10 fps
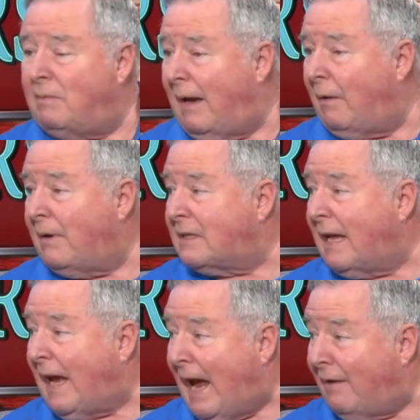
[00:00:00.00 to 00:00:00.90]
areas
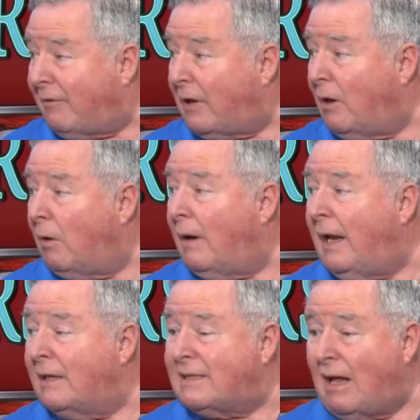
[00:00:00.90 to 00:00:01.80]
like Africa
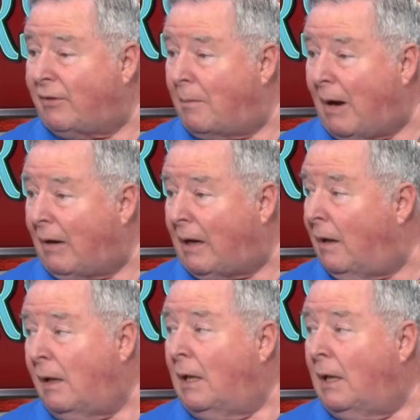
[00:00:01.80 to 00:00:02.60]
and South America,